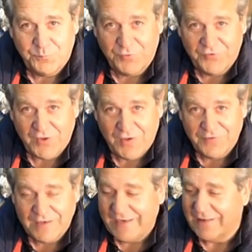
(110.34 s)
preserve
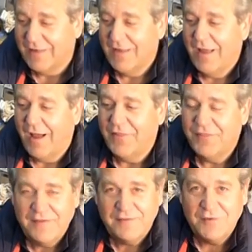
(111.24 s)
your needle.
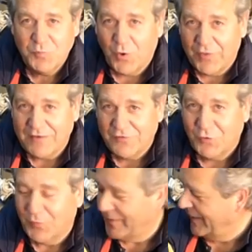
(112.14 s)
And this is what they
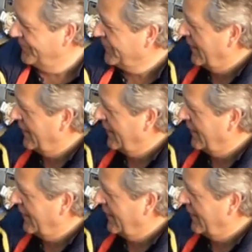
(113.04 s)
taught me